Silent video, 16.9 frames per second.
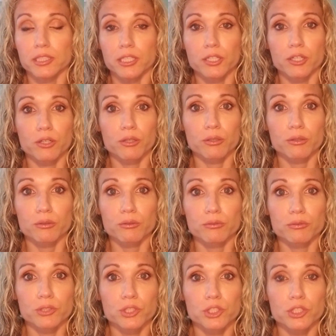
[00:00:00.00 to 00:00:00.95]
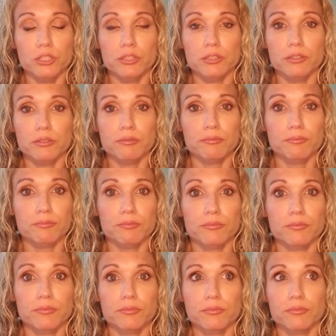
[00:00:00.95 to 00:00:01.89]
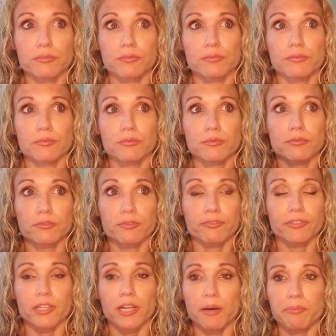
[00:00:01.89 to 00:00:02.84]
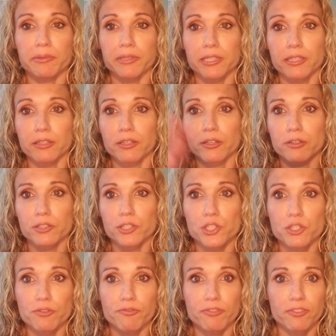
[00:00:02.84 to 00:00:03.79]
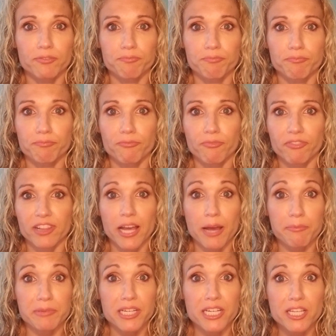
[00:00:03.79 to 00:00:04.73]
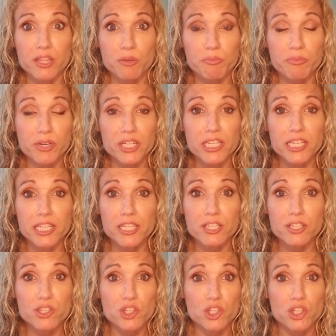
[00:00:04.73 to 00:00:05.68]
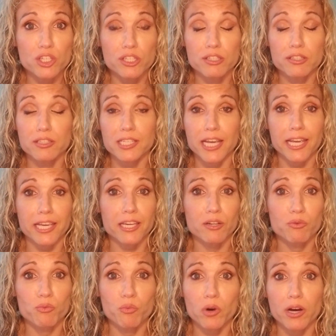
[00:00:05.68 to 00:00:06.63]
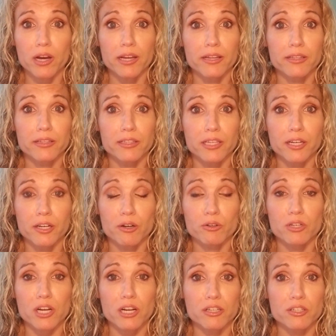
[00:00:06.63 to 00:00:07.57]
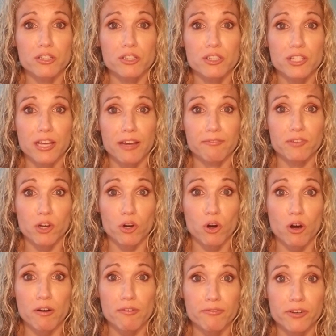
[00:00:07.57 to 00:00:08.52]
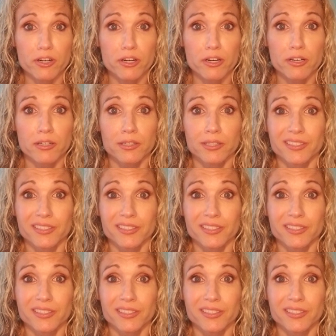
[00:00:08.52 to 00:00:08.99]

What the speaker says: know, just flopping or just flapping in the breeze, just taking what, you know, doctors have to offer.